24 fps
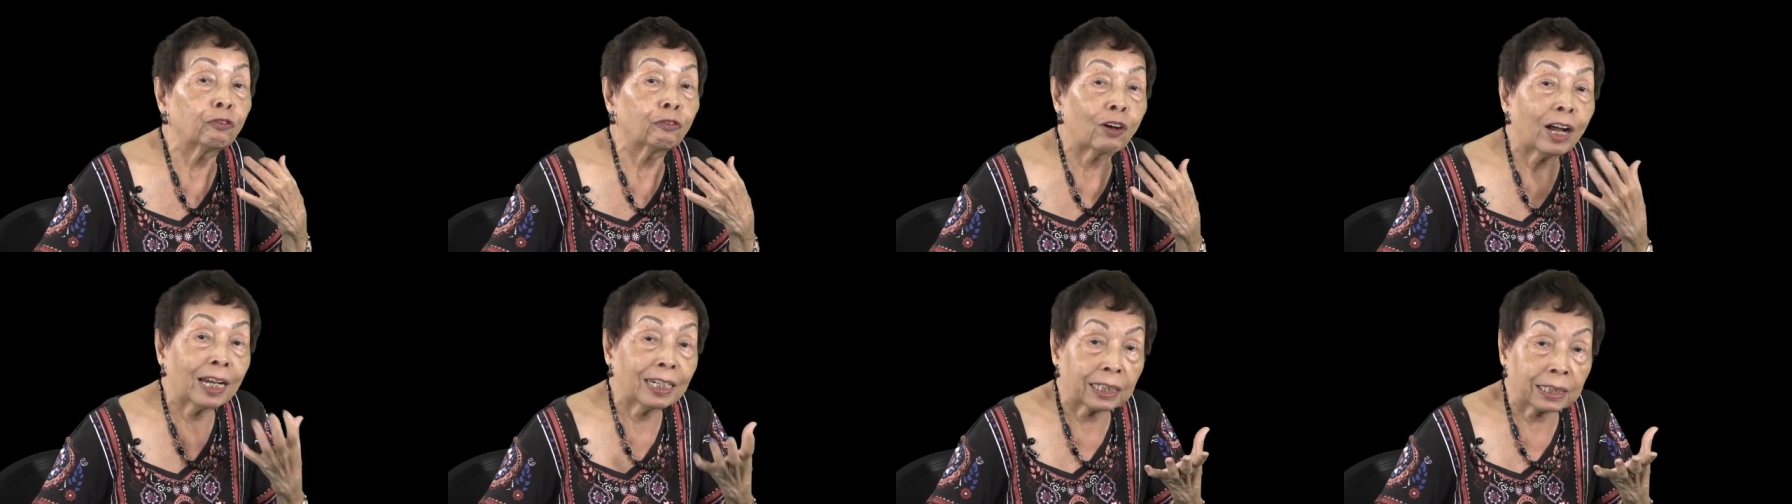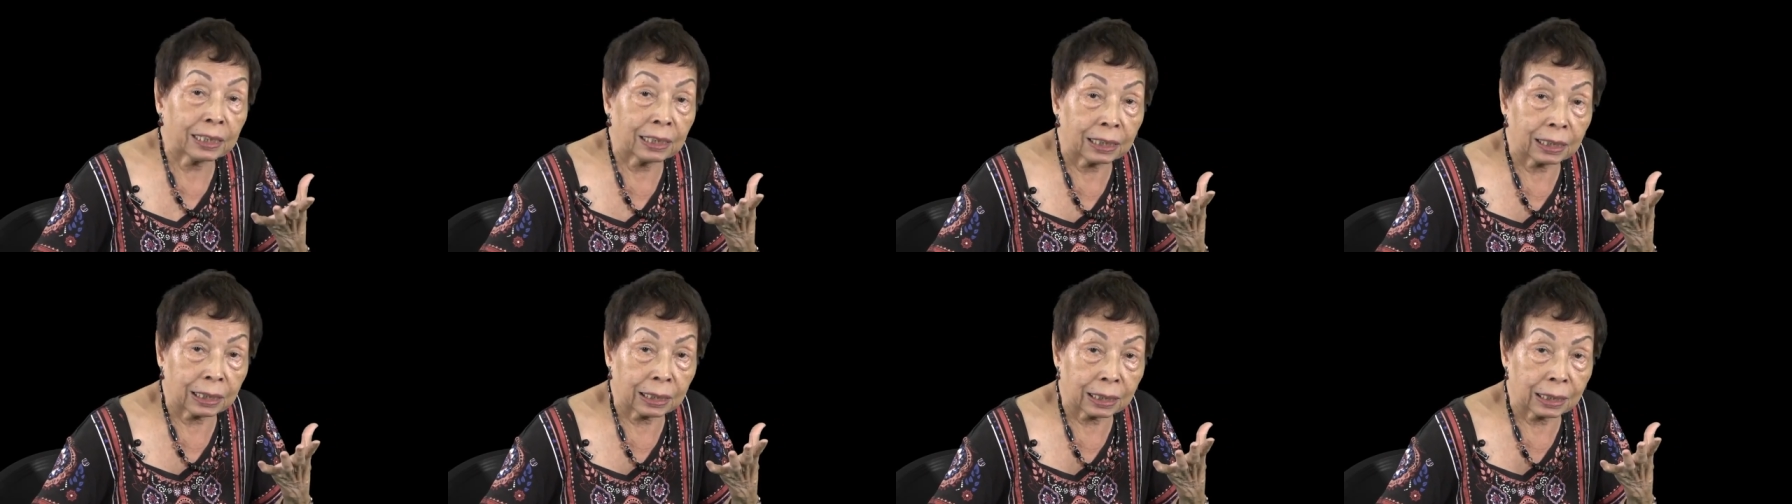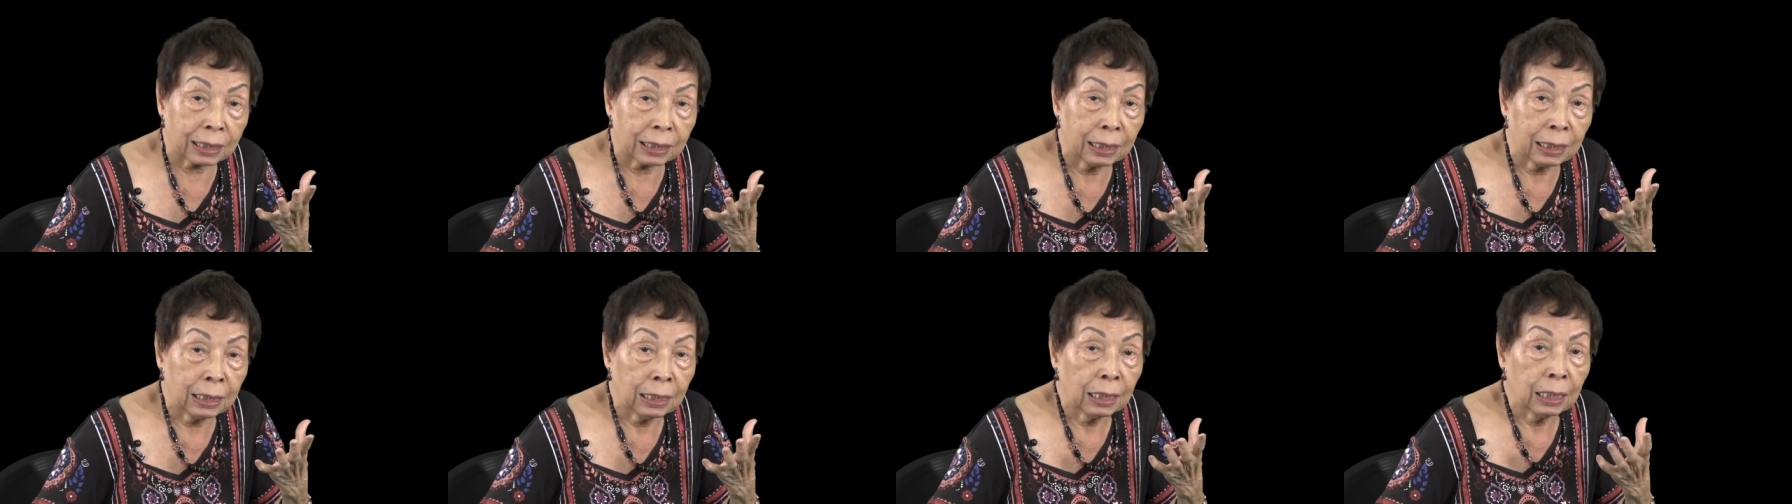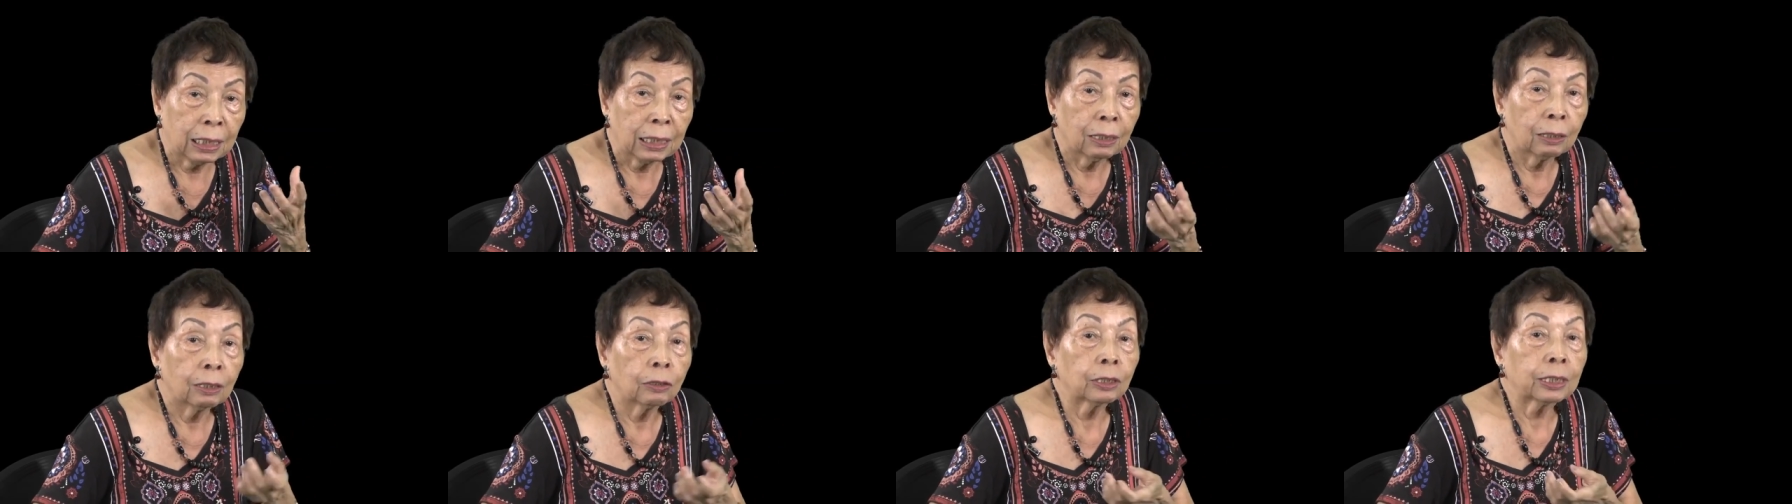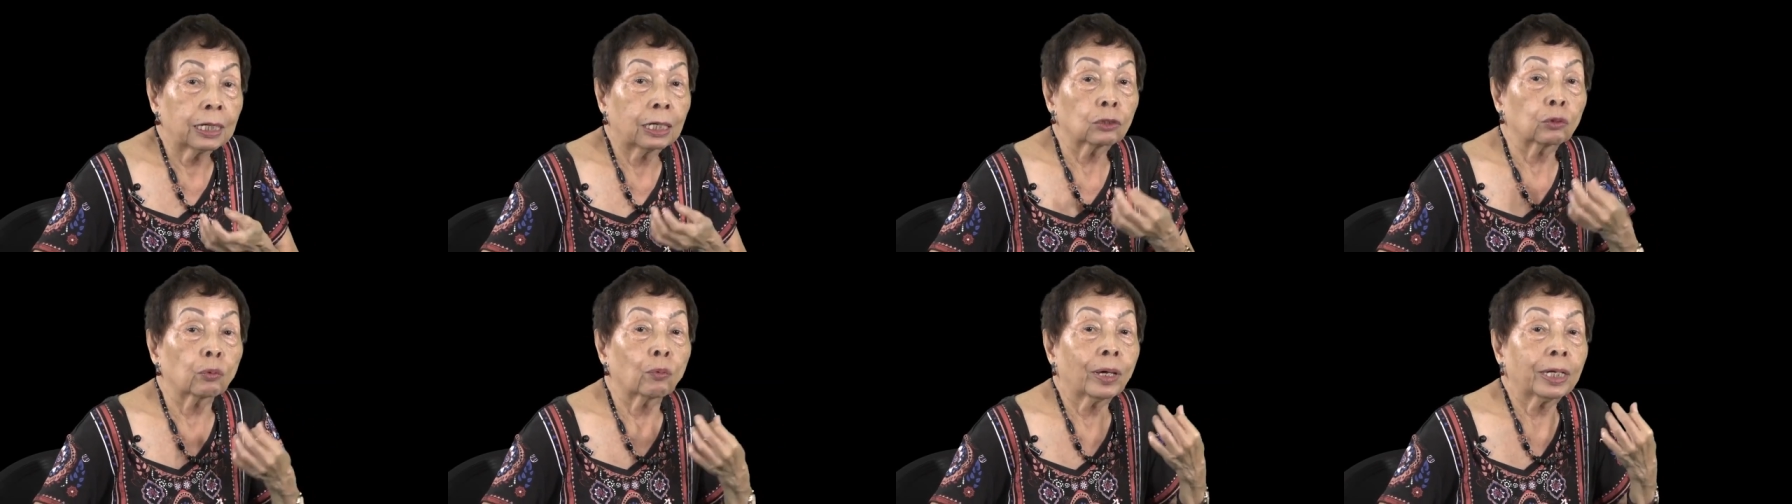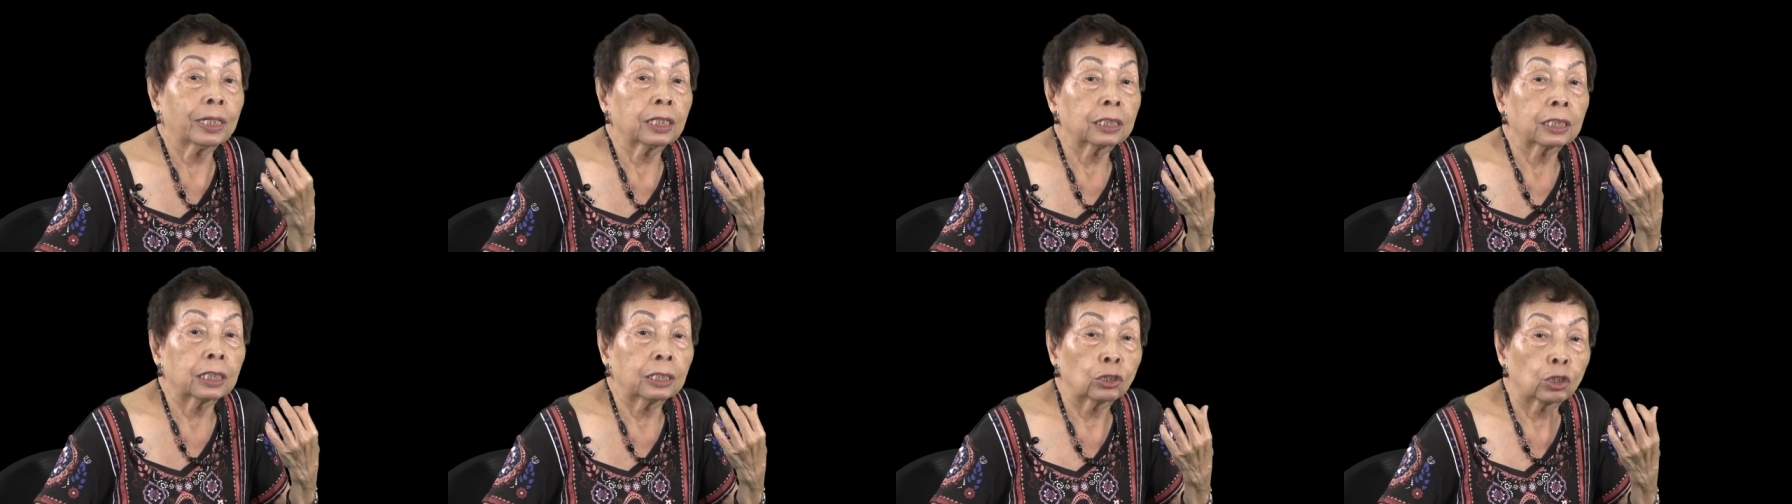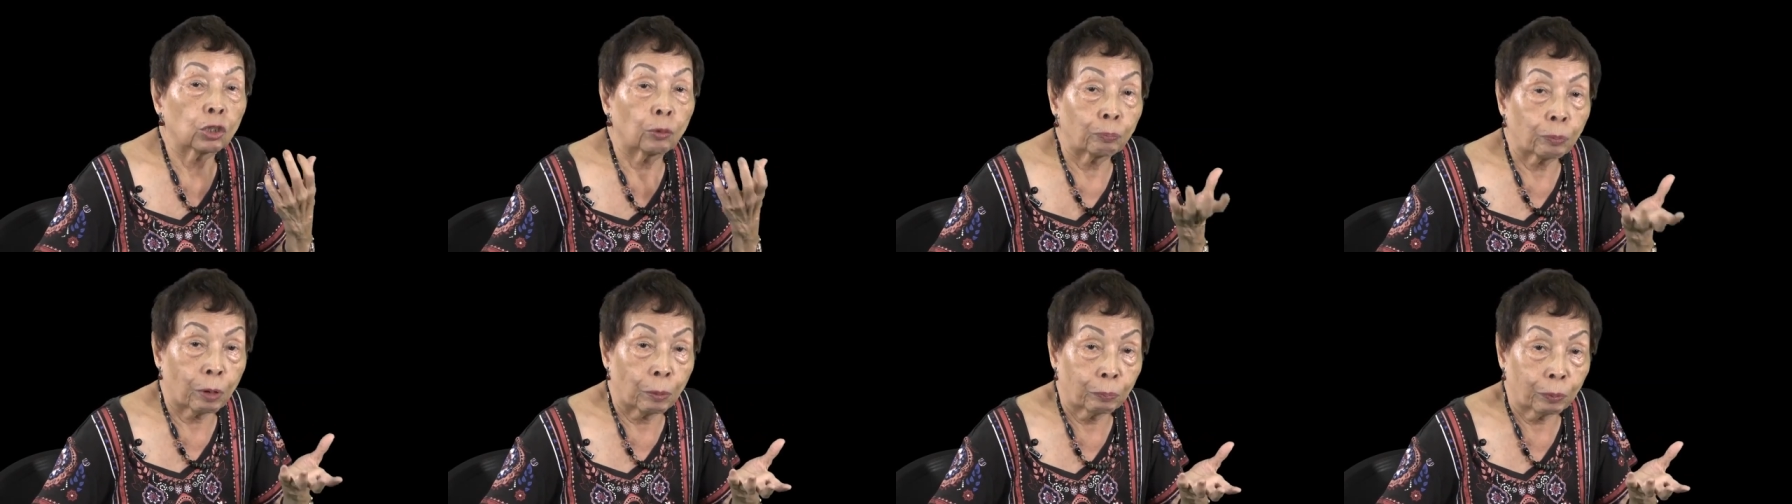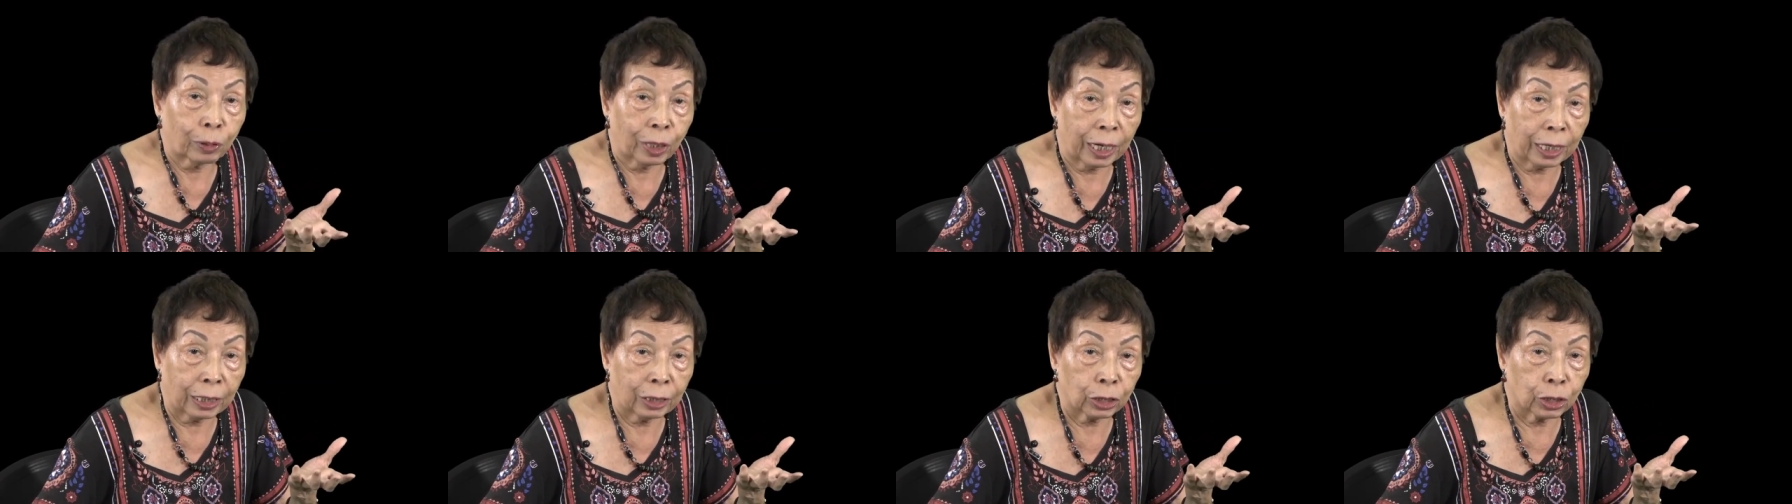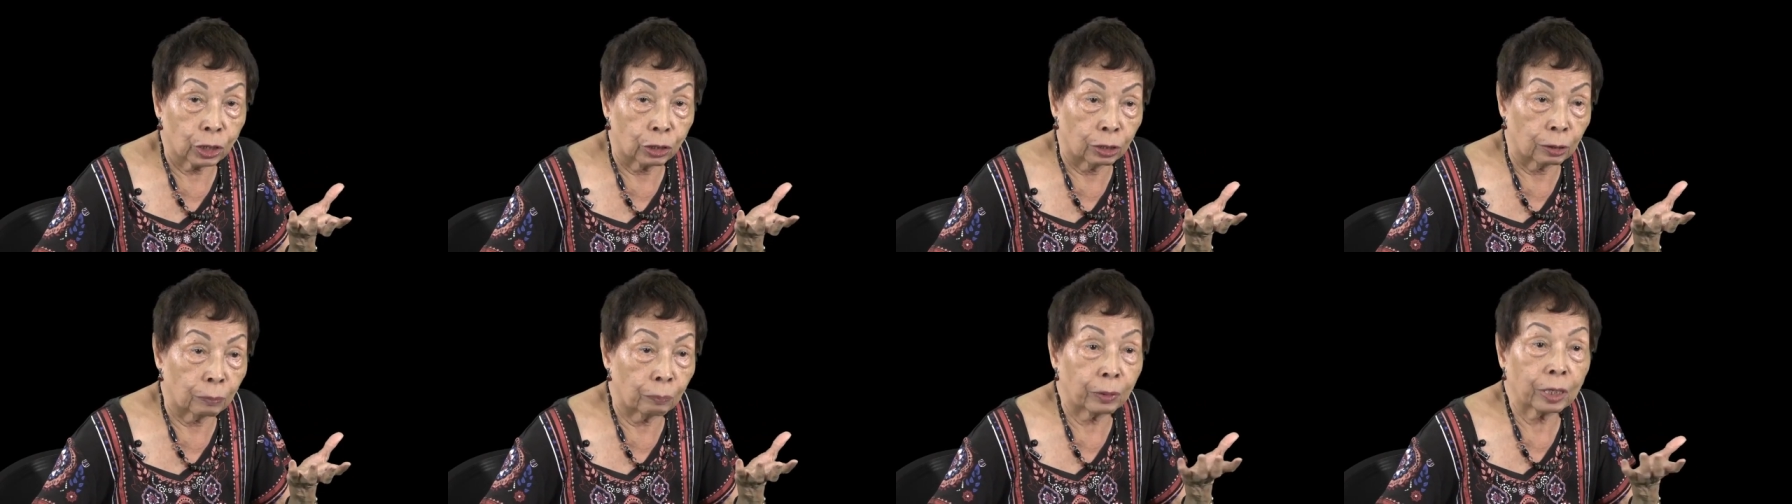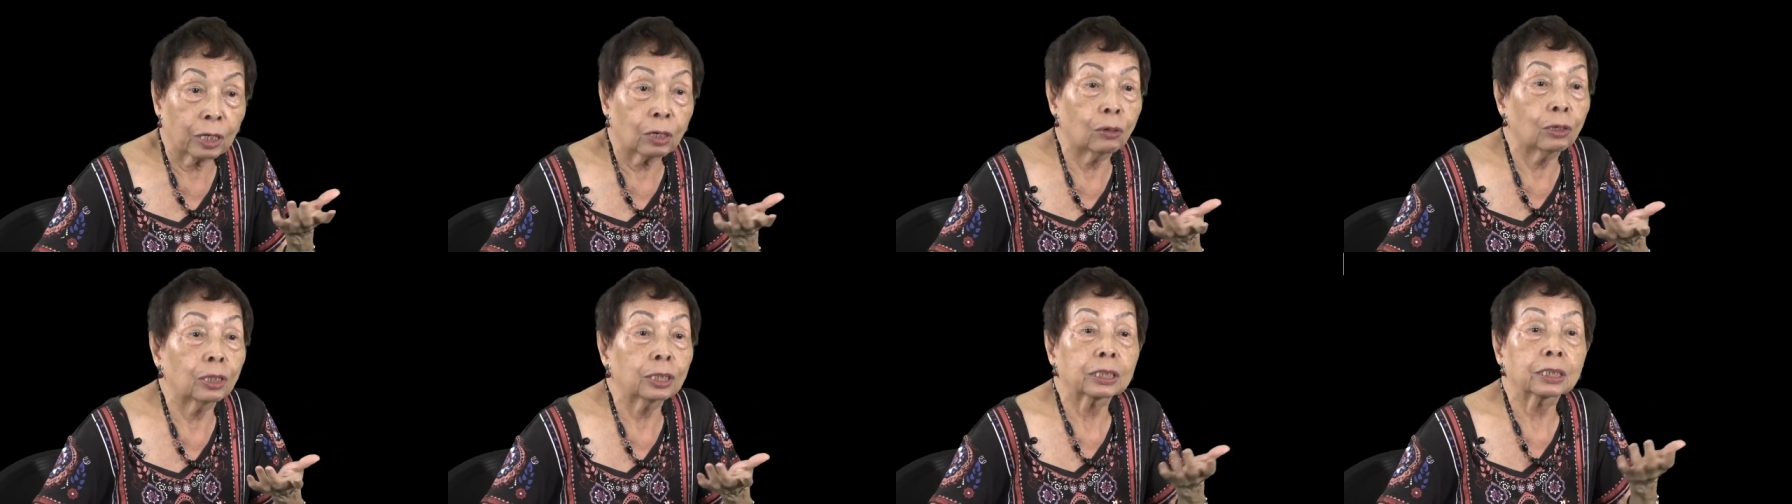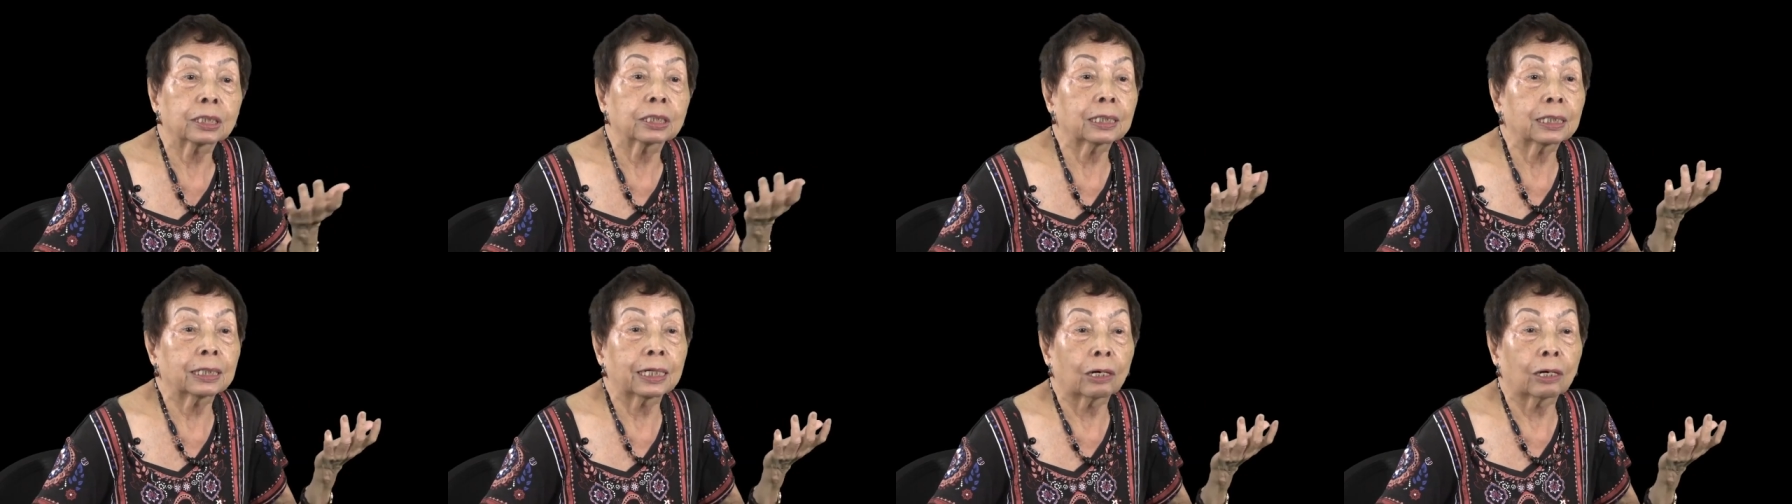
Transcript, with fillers: funds that went to population because